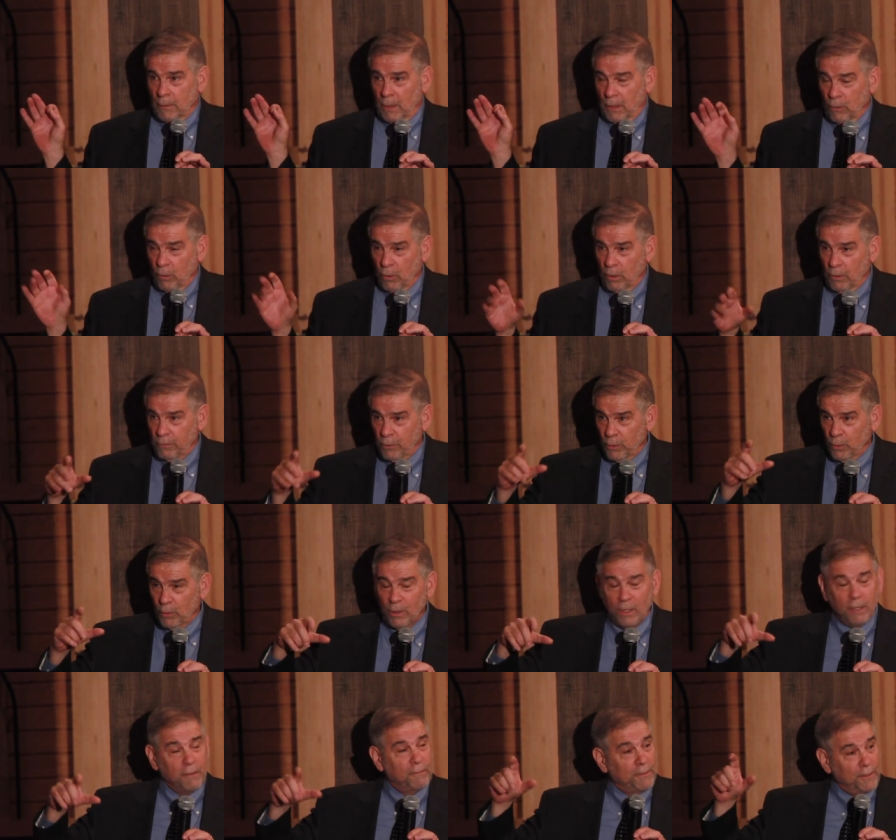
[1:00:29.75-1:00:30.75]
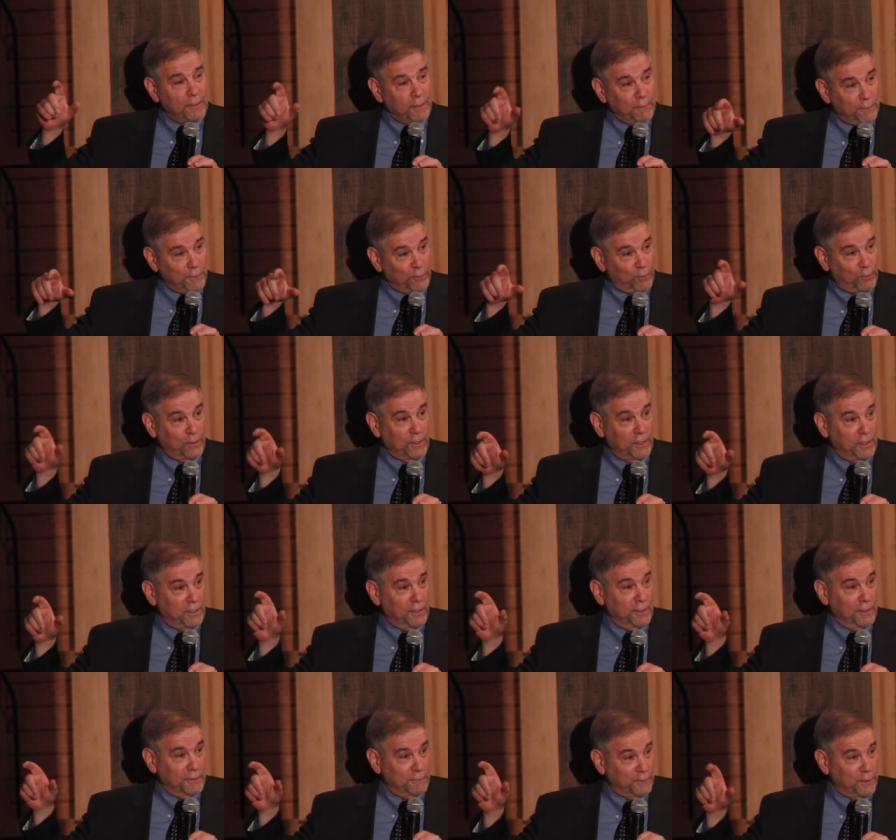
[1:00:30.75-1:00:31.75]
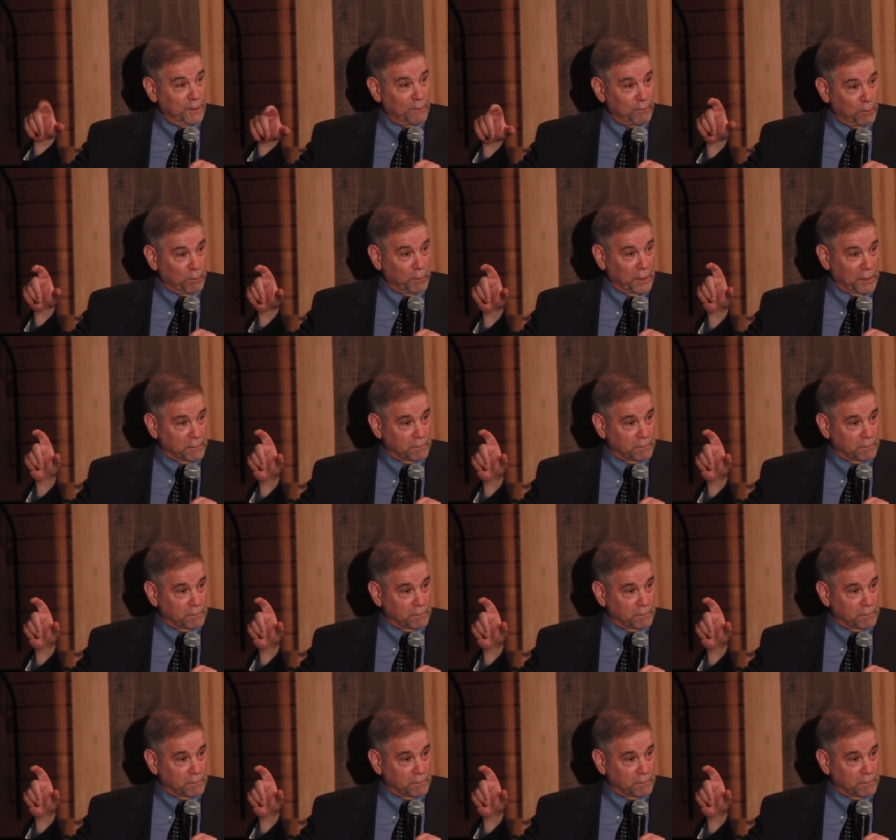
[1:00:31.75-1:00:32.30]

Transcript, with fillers: and all of you live in the vicinity of government.